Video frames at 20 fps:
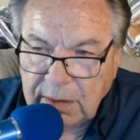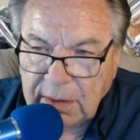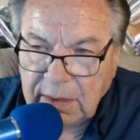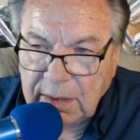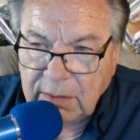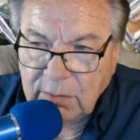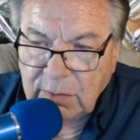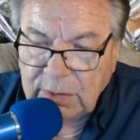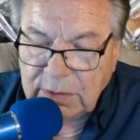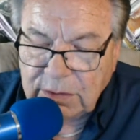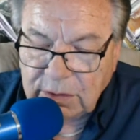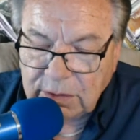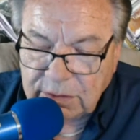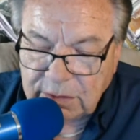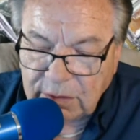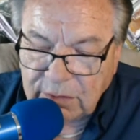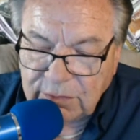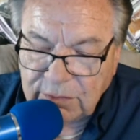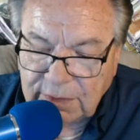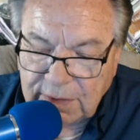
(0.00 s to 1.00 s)
and we
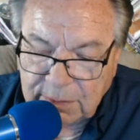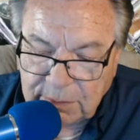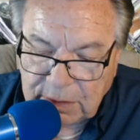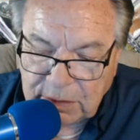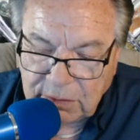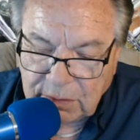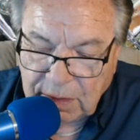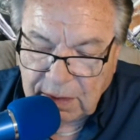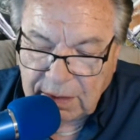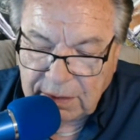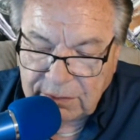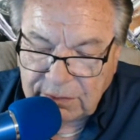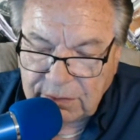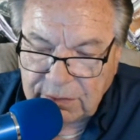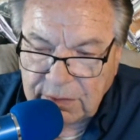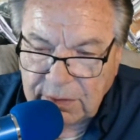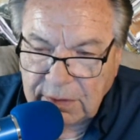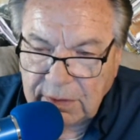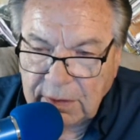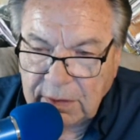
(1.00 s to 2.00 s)
took those Hemi
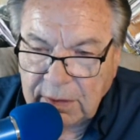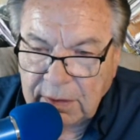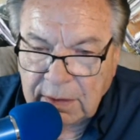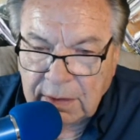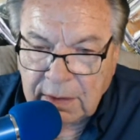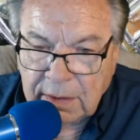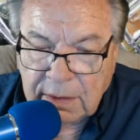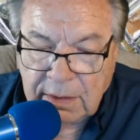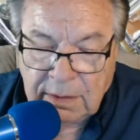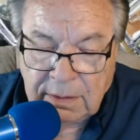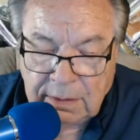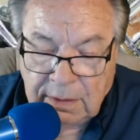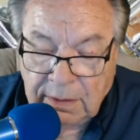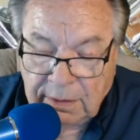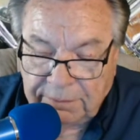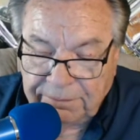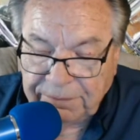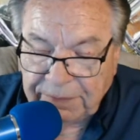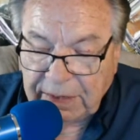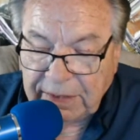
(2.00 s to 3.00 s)
rods
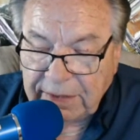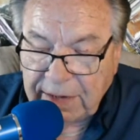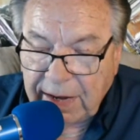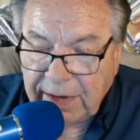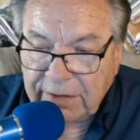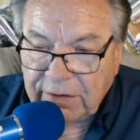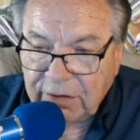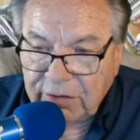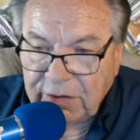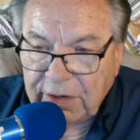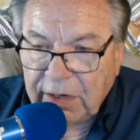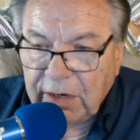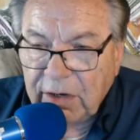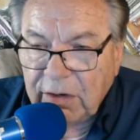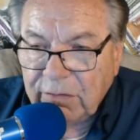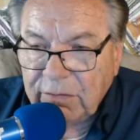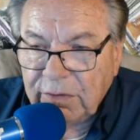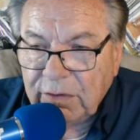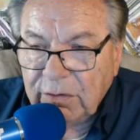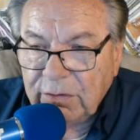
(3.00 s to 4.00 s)
and had to
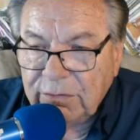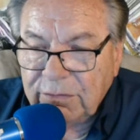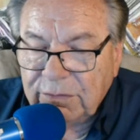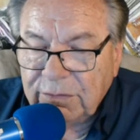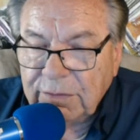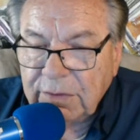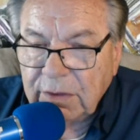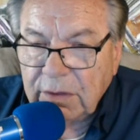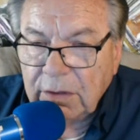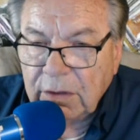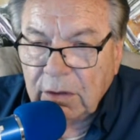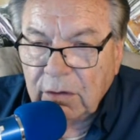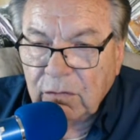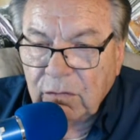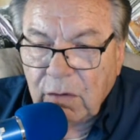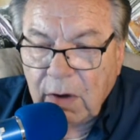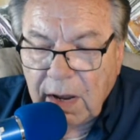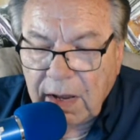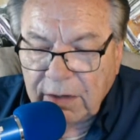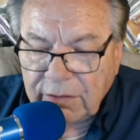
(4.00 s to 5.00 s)
narrow those
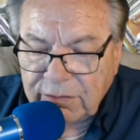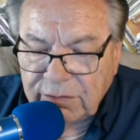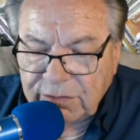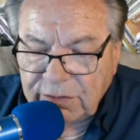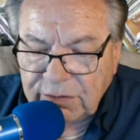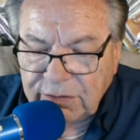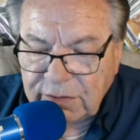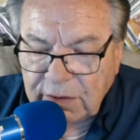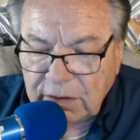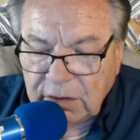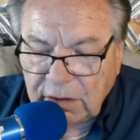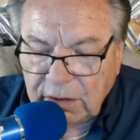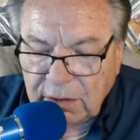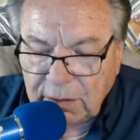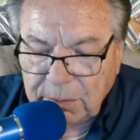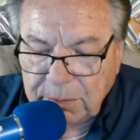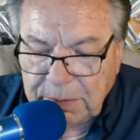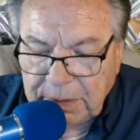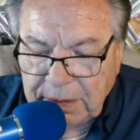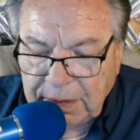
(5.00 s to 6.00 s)
rods just a
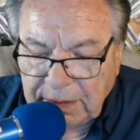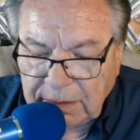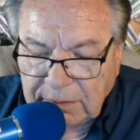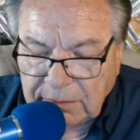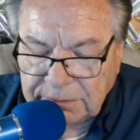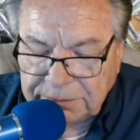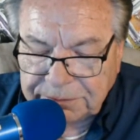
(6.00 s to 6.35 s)
little bit